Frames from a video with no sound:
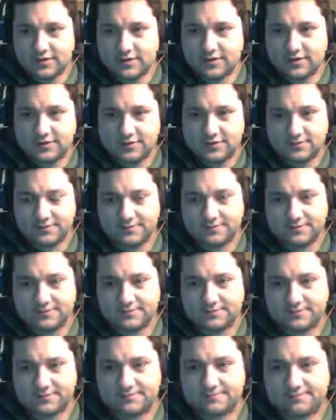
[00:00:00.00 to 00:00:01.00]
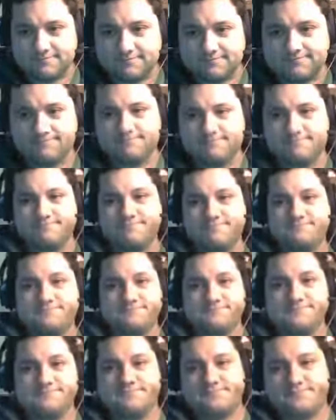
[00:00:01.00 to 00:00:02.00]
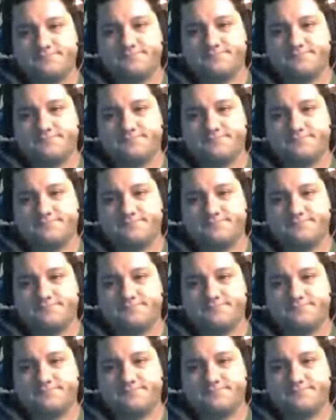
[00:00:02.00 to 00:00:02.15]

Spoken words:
No one is speaking in this clip.